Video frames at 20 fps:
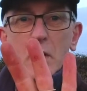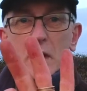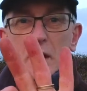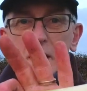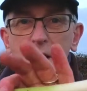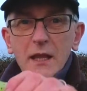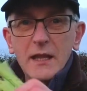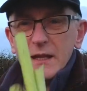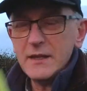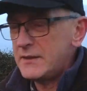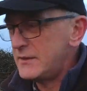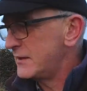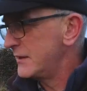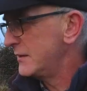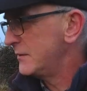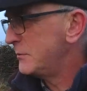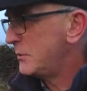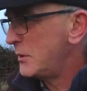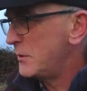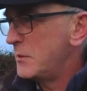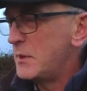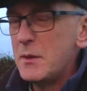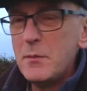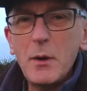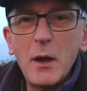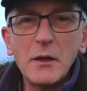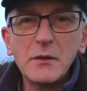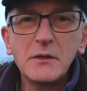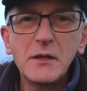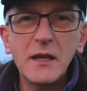little leeks, put them in the
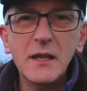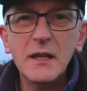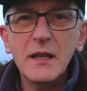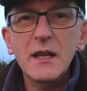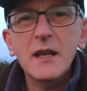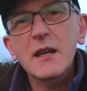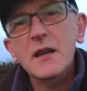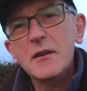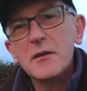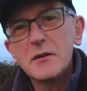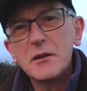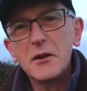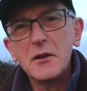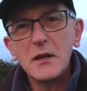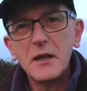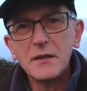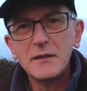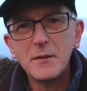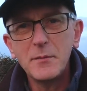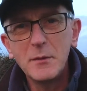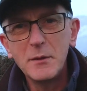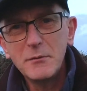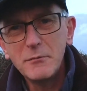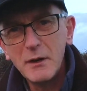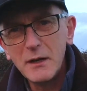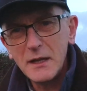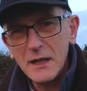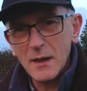basket, and go and get some of these red